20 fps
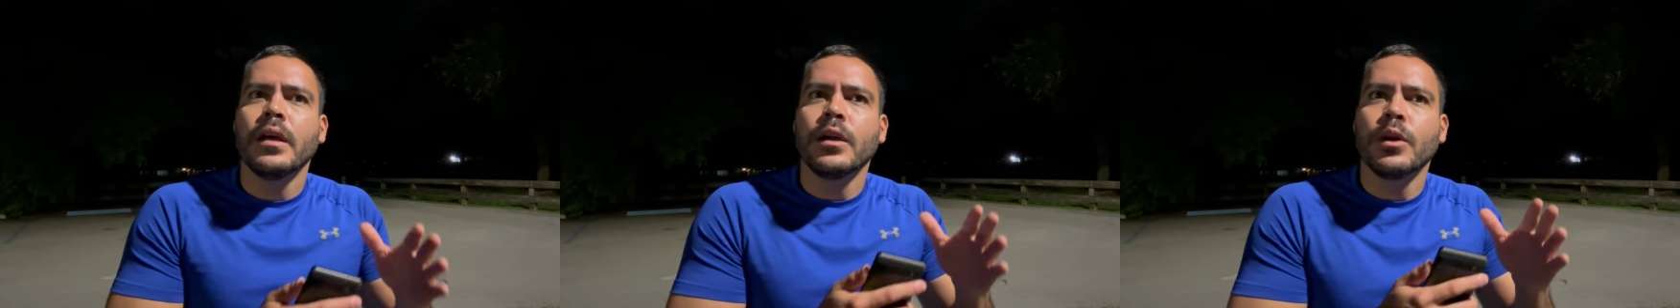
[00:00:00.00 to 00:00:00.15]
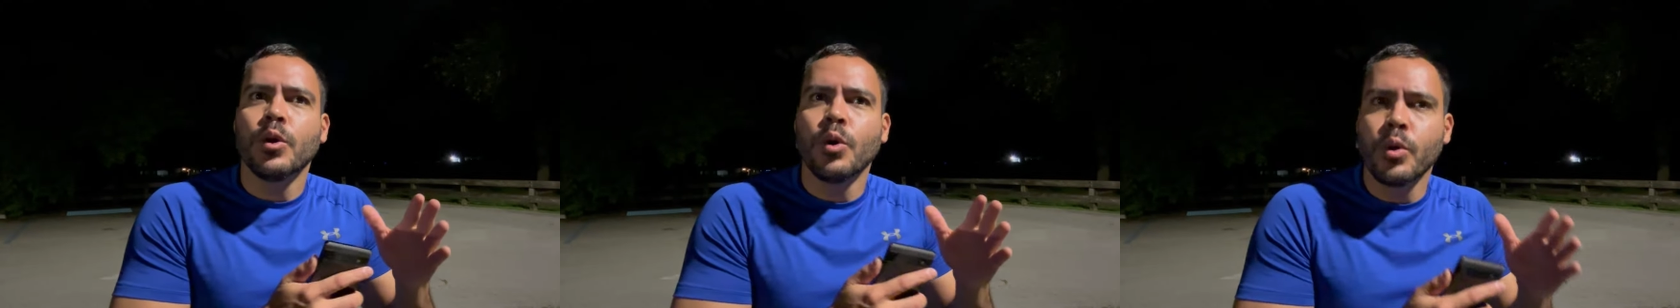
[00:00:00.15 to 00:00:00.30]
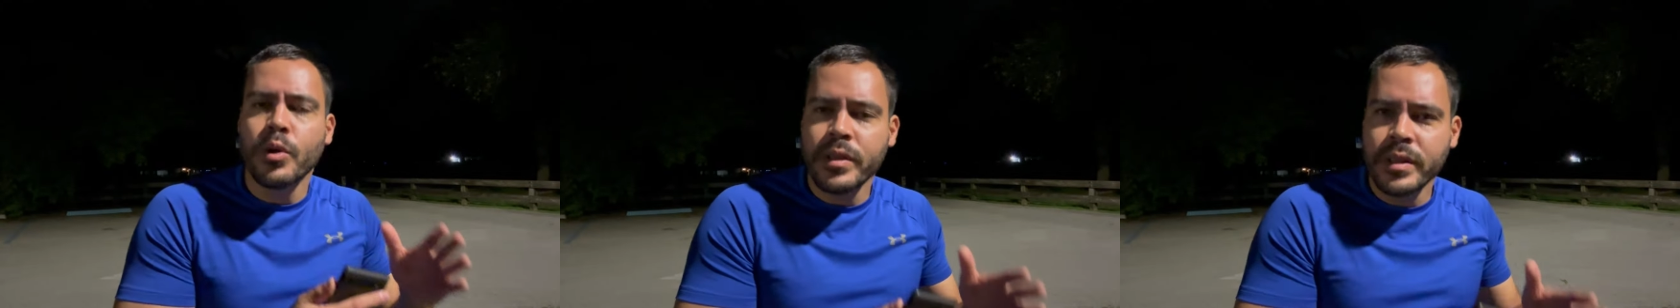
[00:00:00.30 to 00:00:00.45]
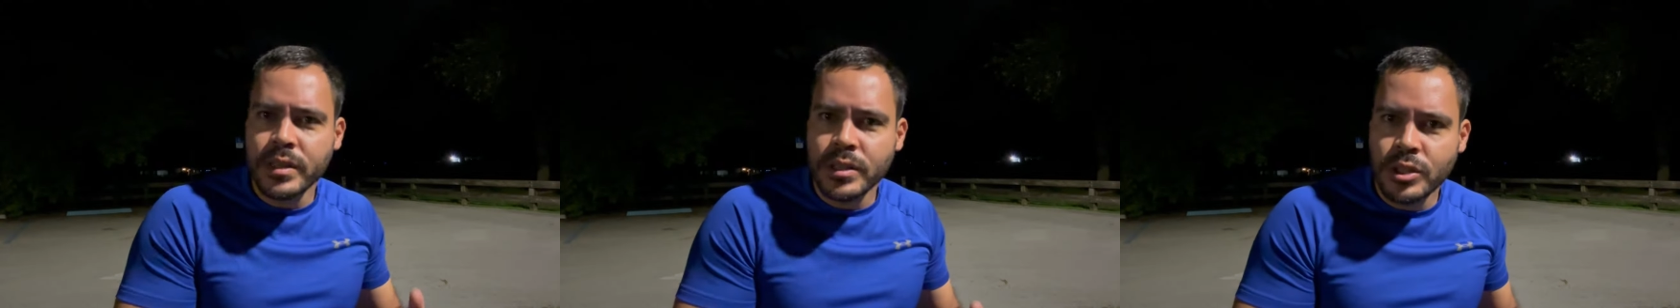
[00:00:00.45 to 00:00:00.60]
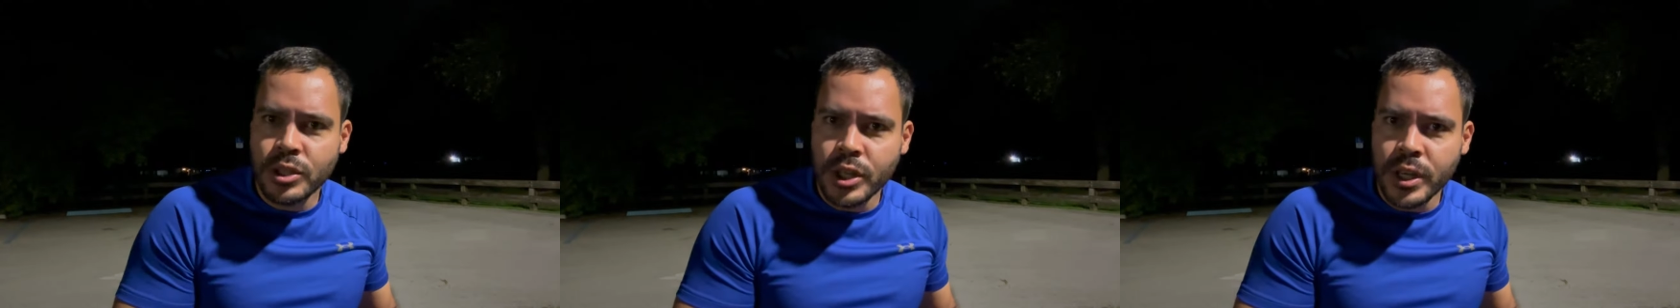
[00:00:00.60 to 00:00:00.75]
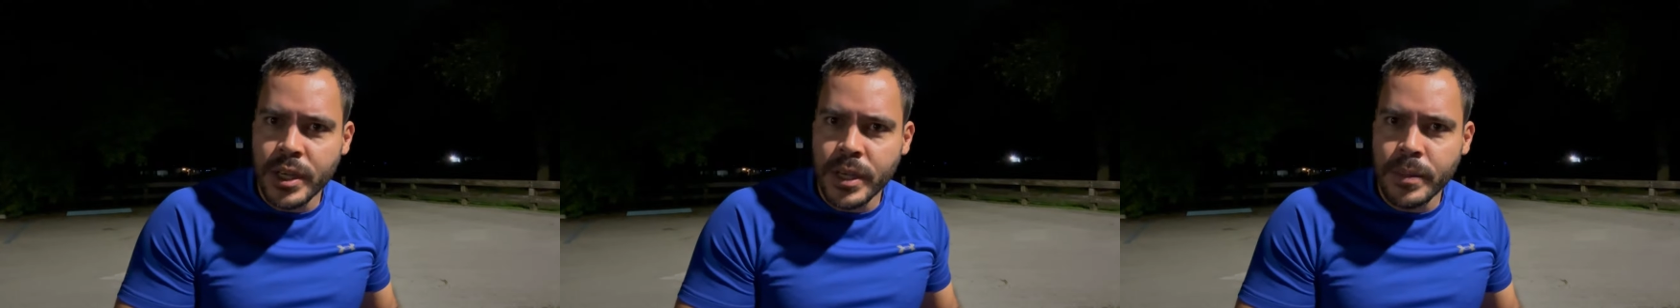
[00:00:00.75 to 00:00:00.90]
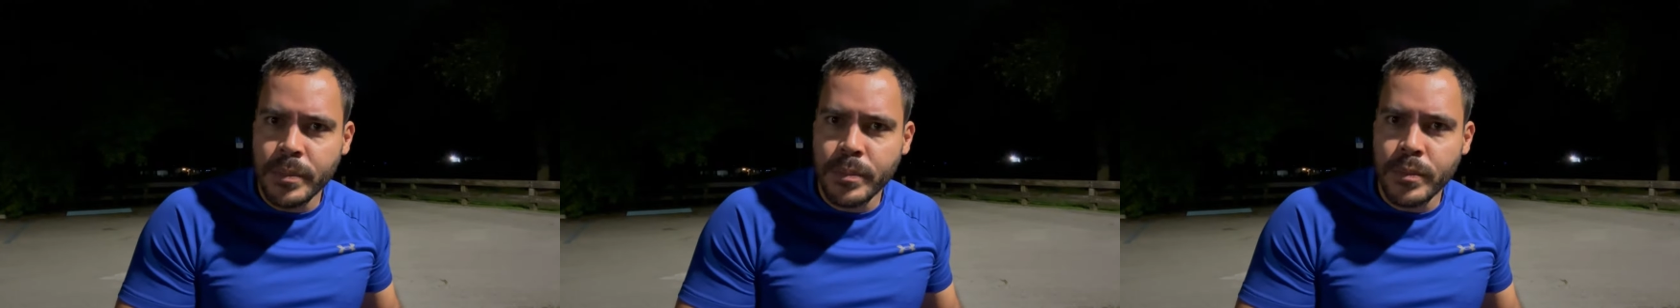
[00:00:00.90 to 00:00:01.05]
go to the
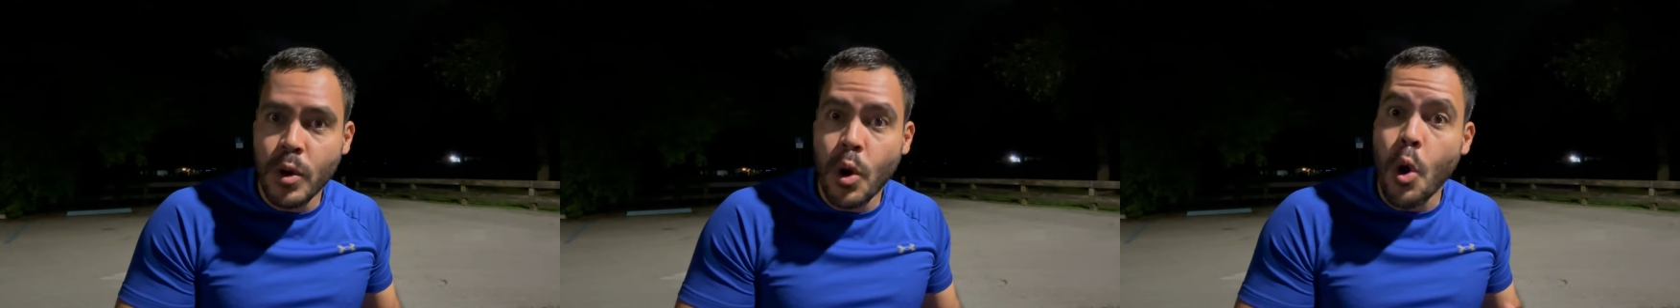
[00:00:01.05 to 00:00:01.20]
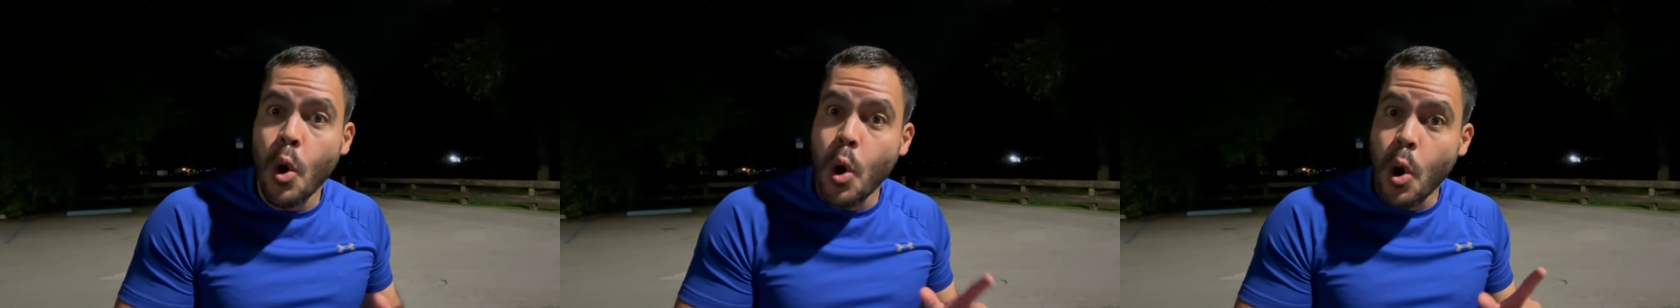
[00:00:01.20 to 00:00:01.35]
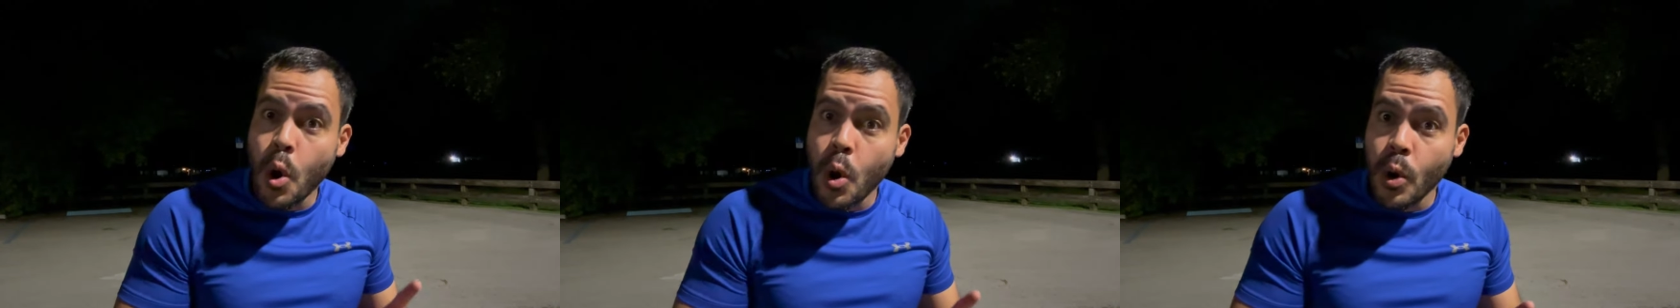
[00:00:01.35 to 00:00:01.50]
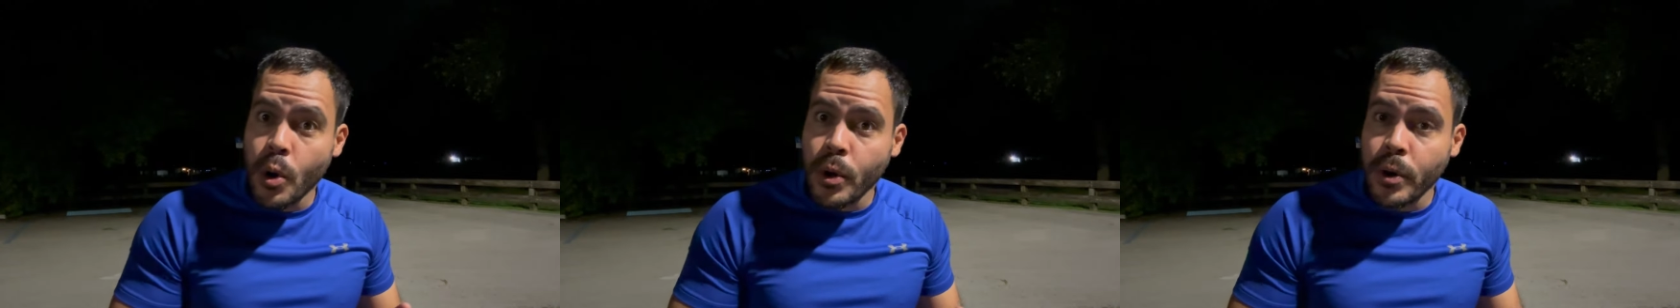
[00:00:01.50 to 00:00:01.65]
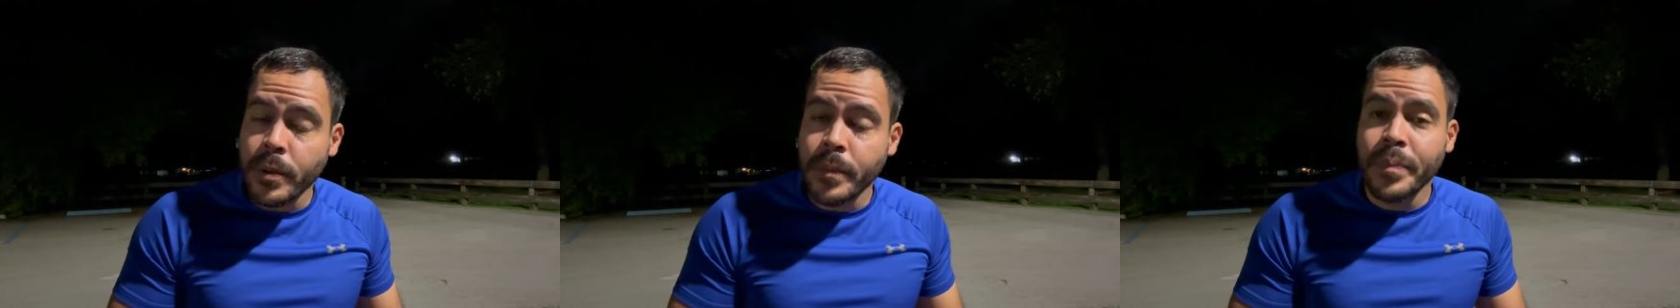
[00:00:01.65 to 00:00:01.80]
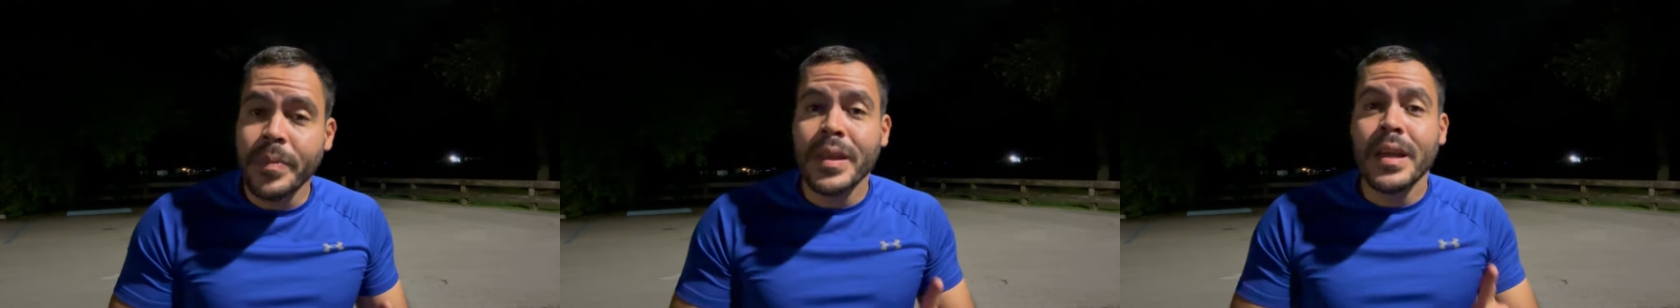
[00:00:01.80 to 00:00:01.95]
gym, or